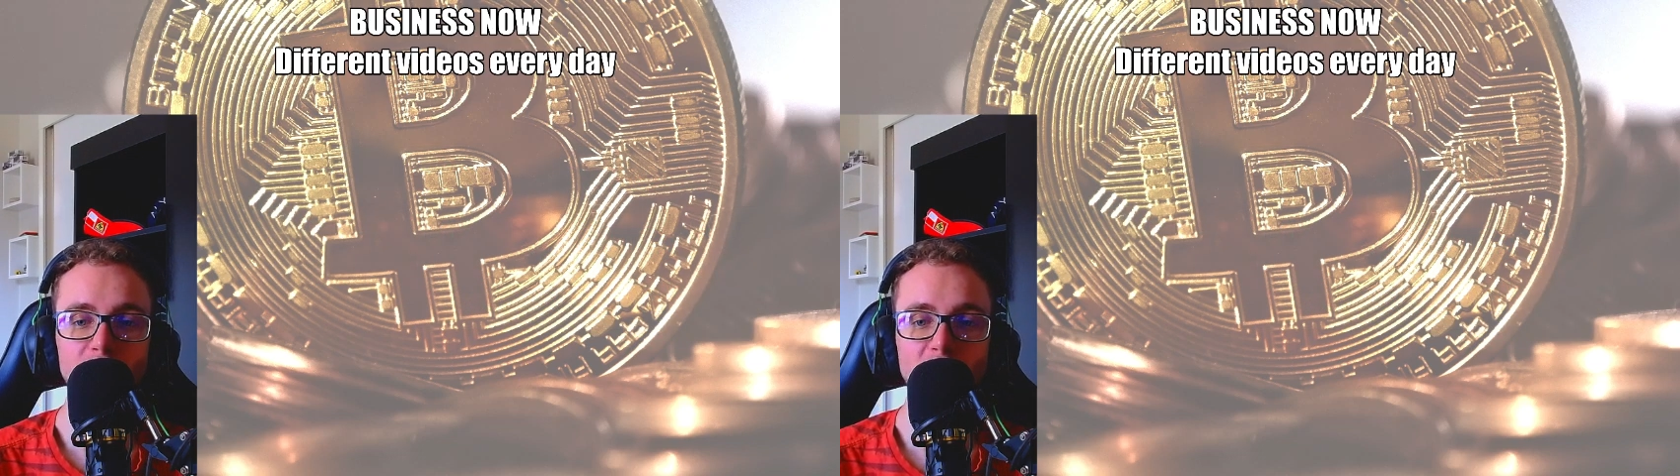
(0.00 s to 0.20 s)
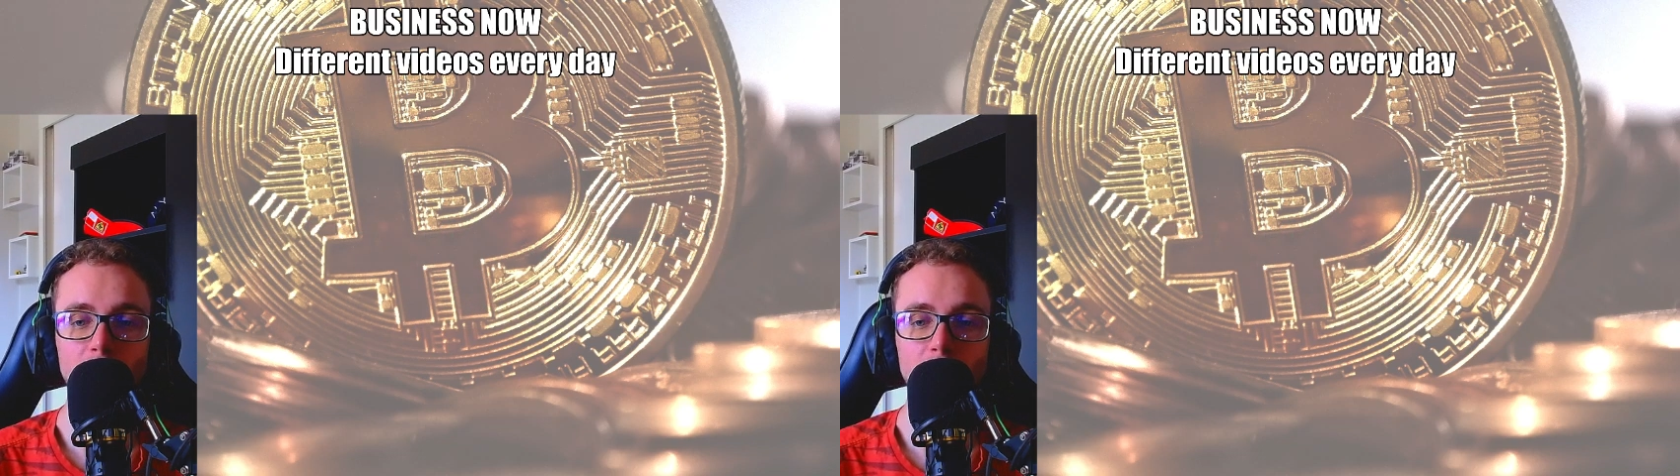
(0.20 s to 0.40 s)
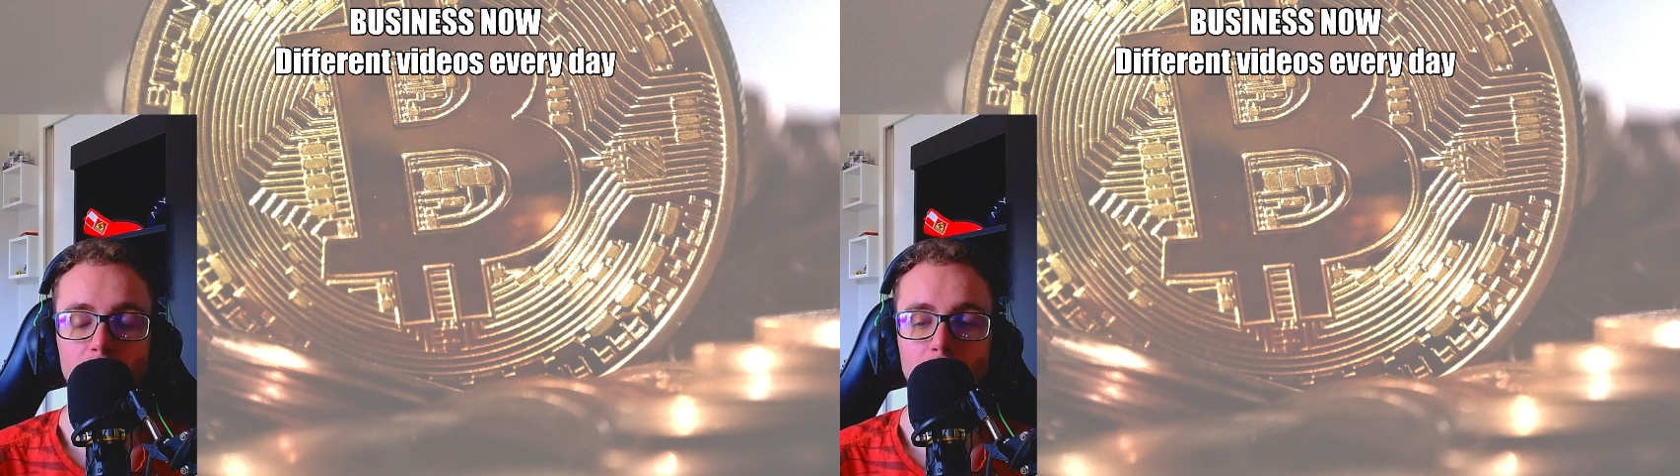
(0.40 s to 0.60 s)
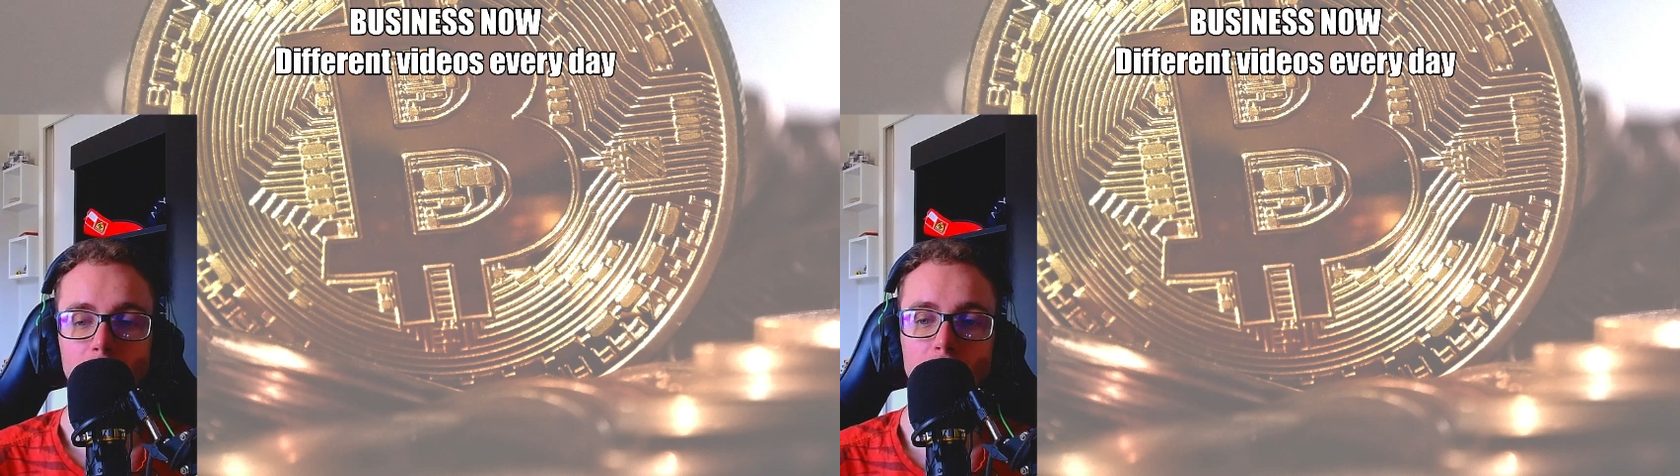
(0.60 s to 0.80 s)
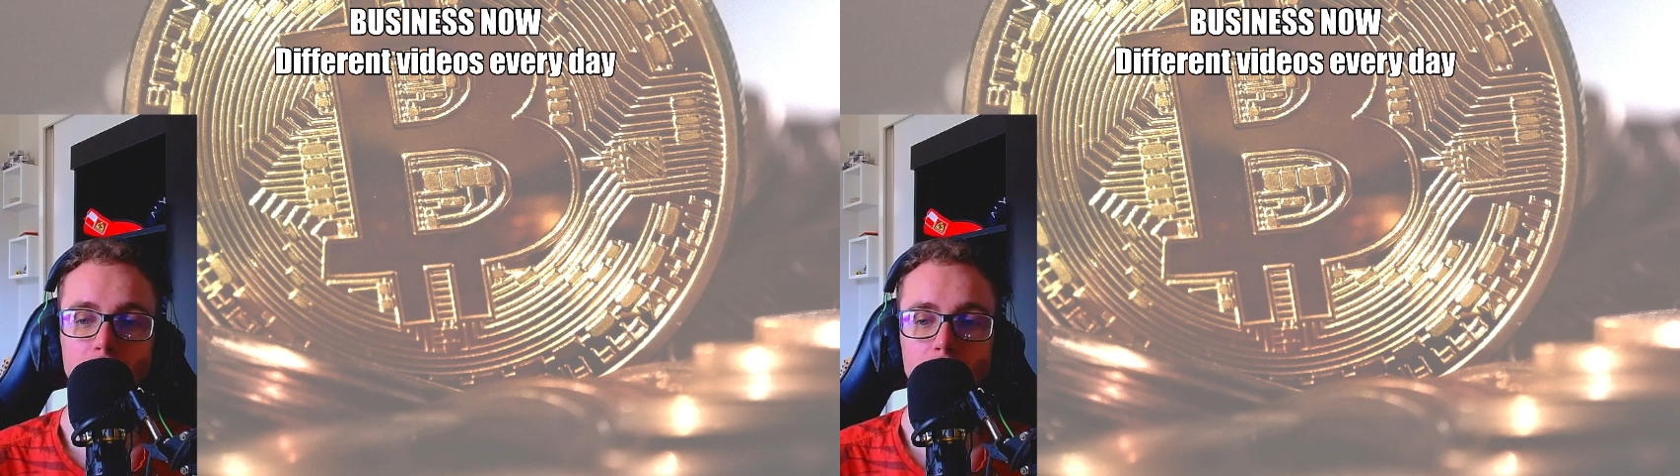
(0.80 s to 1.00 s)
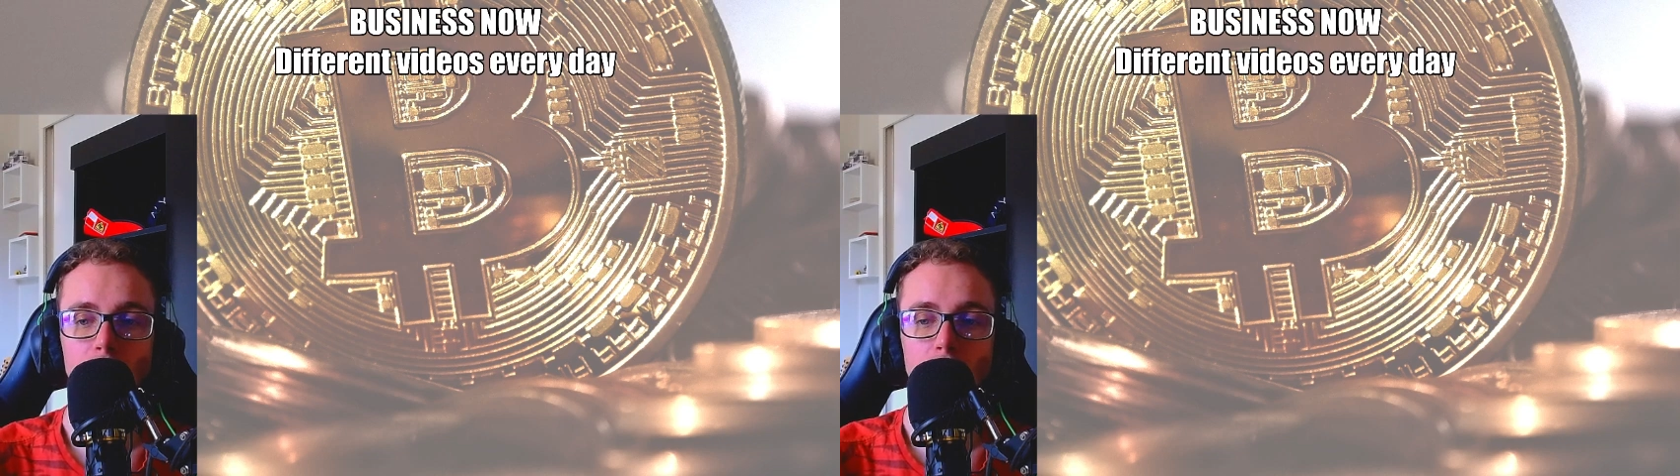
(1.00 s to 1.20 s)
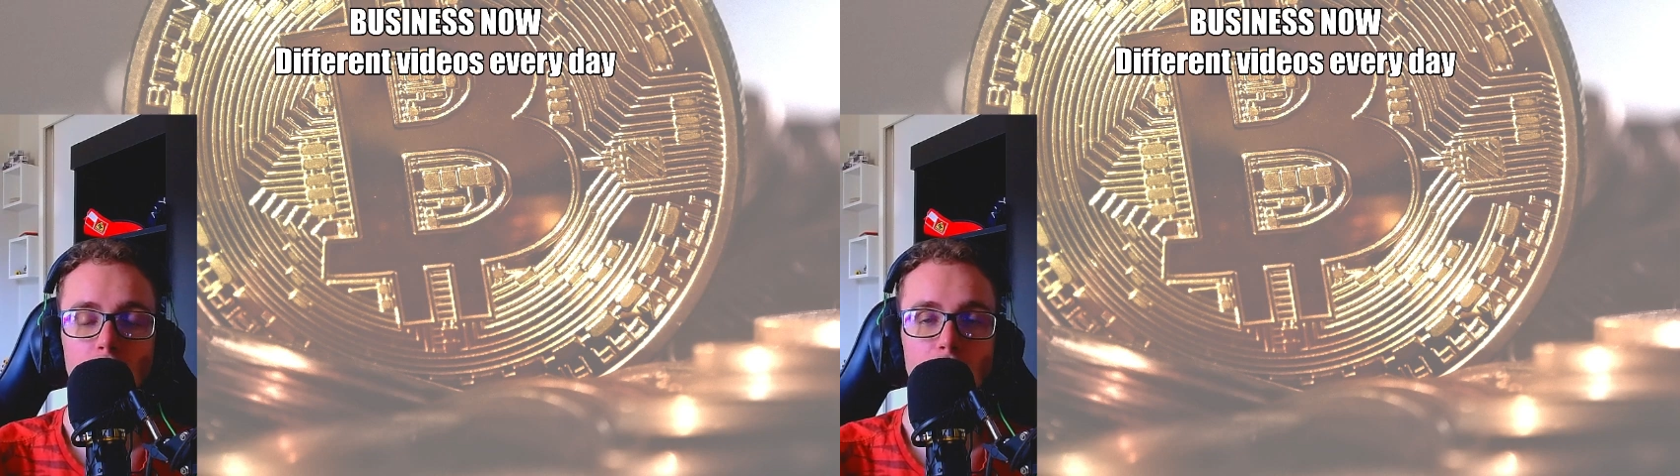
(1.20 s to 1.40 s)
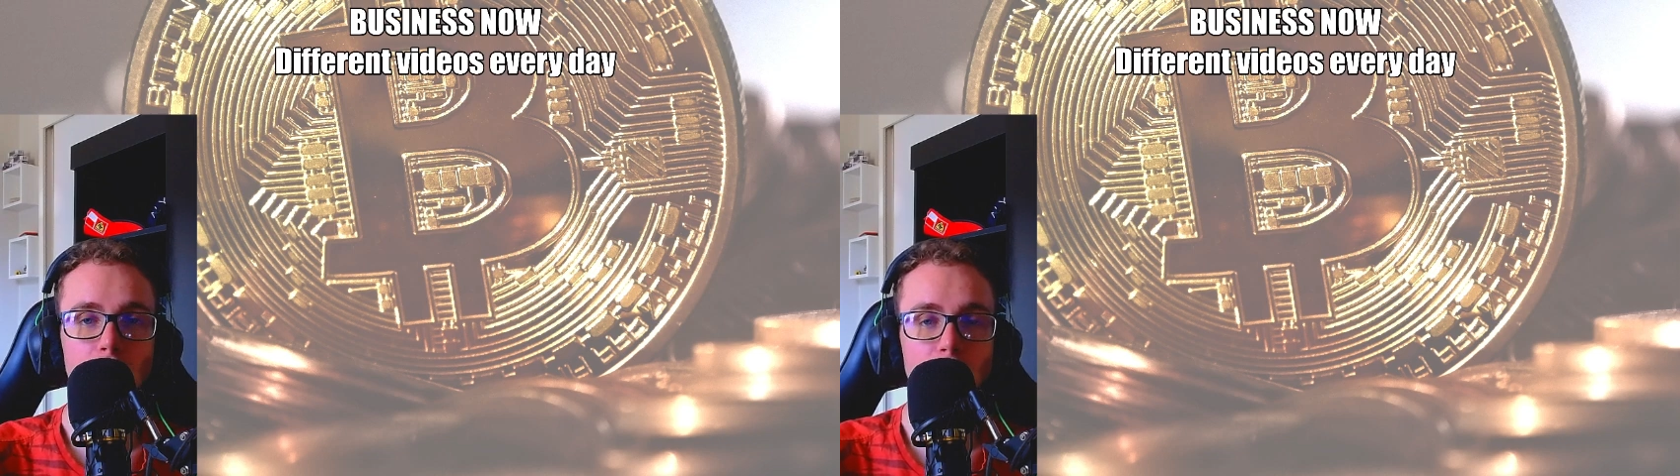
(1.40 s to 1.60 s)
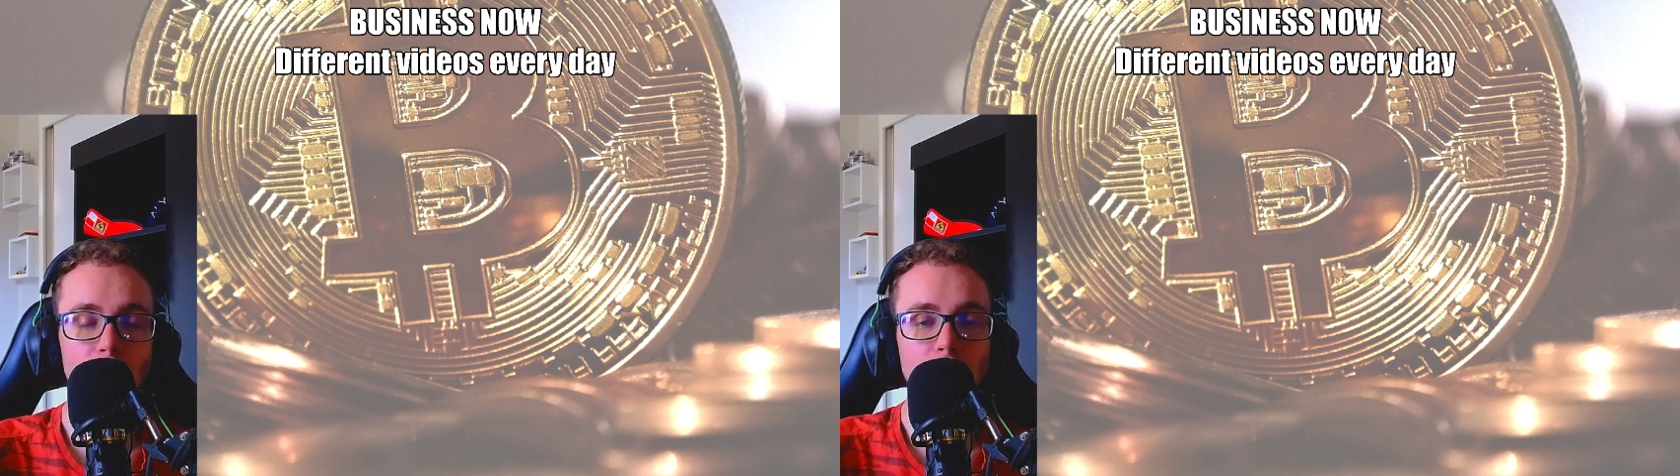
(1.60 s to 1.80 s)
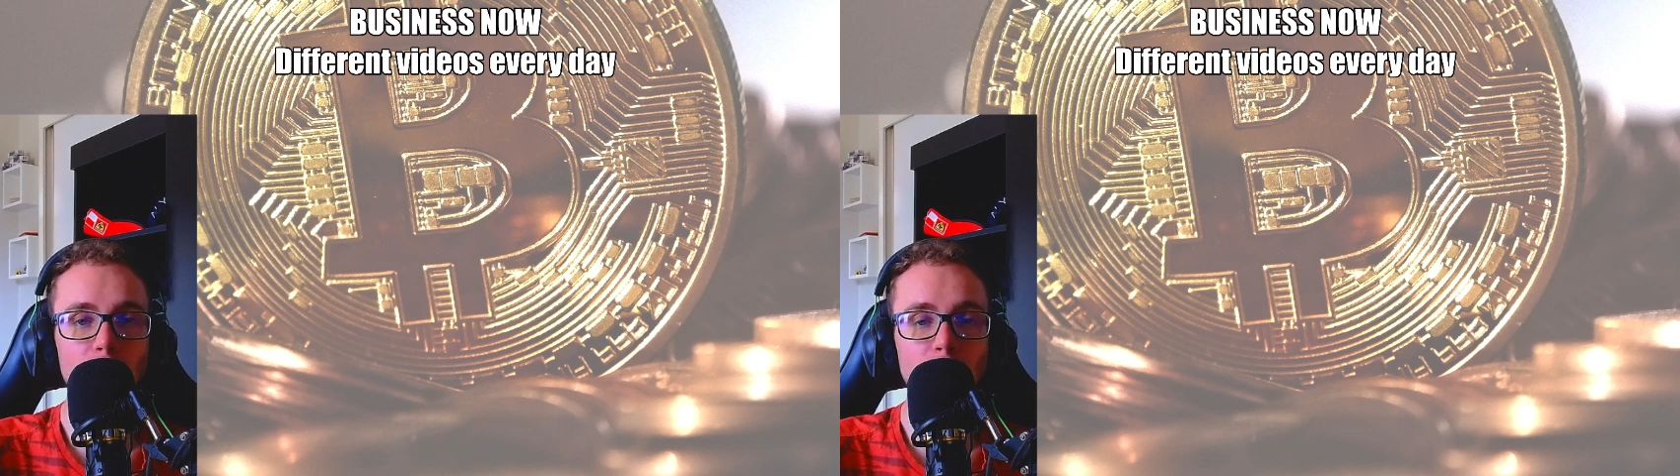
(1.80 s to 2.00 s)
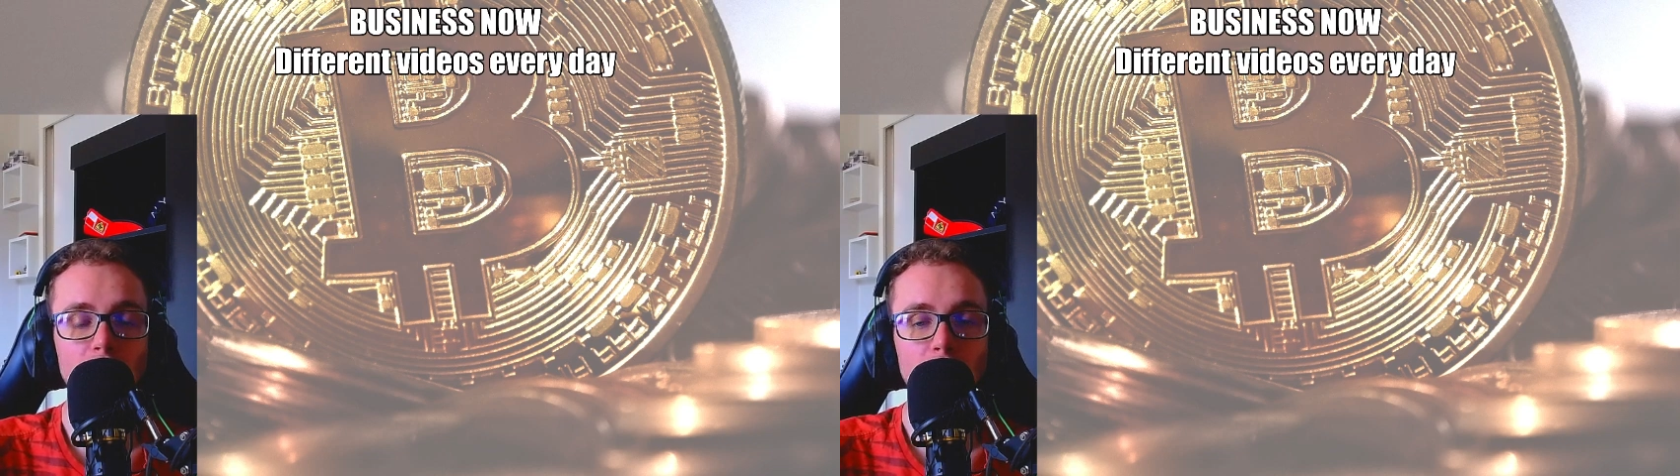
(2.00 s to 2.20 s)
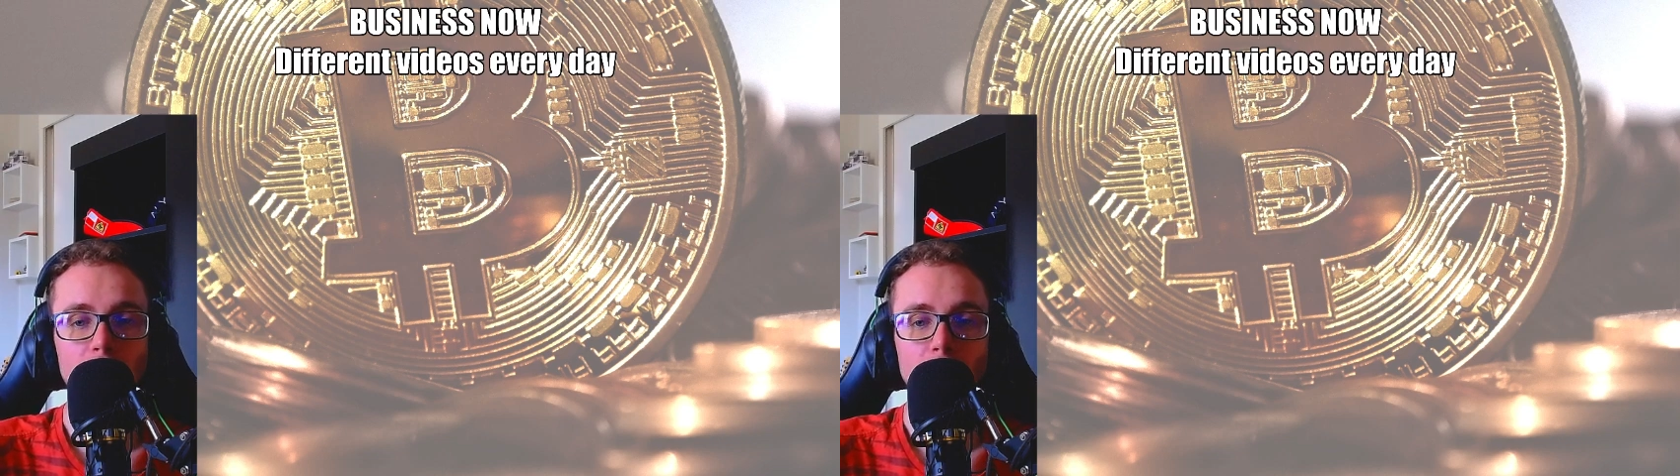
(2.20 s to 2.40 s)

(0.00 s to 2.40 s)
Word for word: Thanks for watching. Stay tuned